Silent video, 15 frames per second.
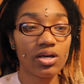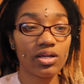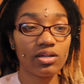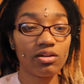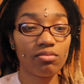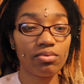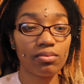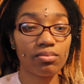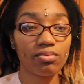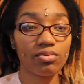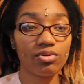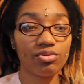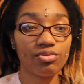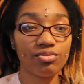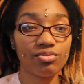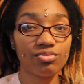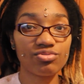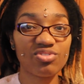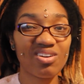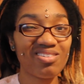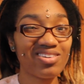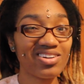I know people use
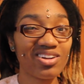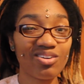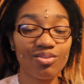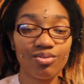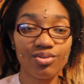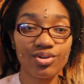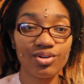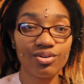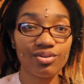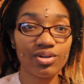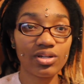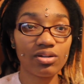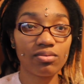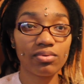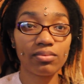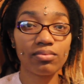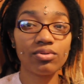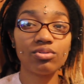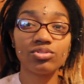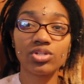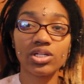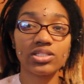coconut oil. I know people
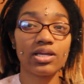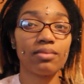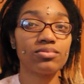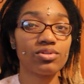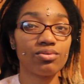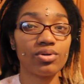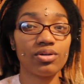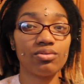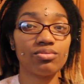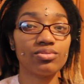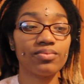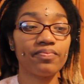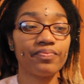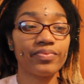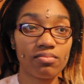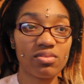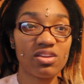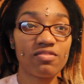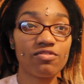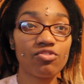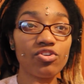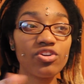use all types of oil.
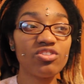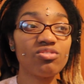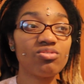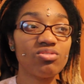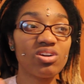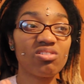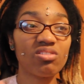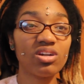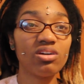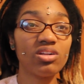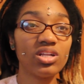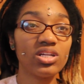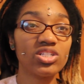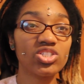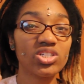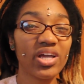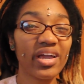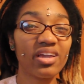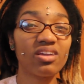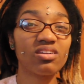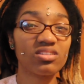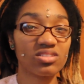Before you oil it,
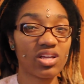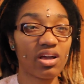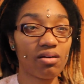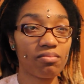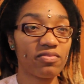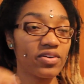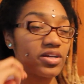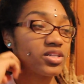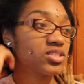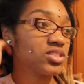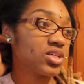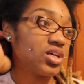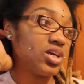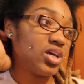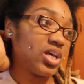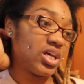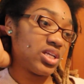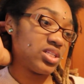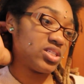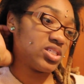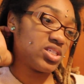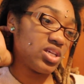check your scalp first
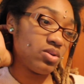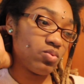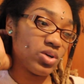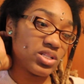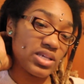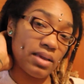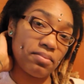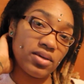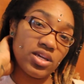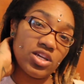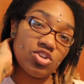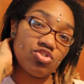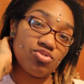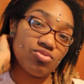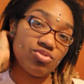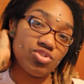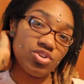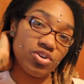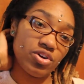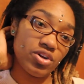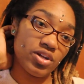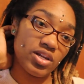and see what type of issues
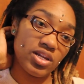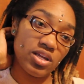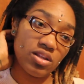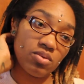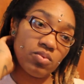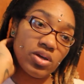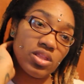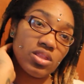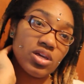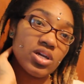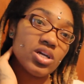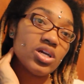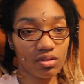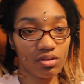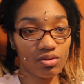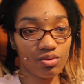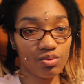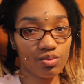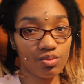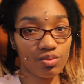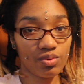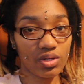you're dealing with. You
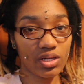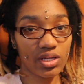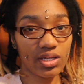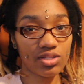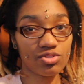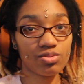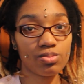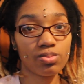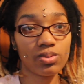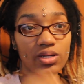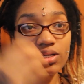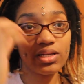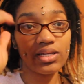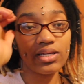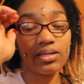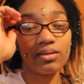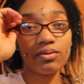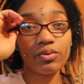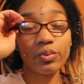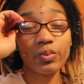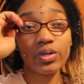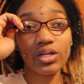need to really,
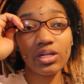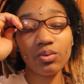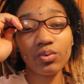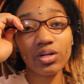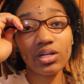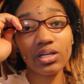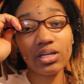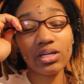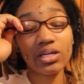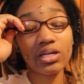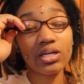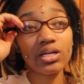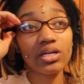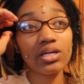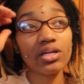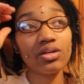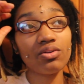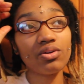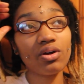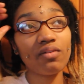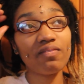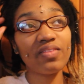you
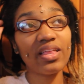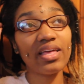know,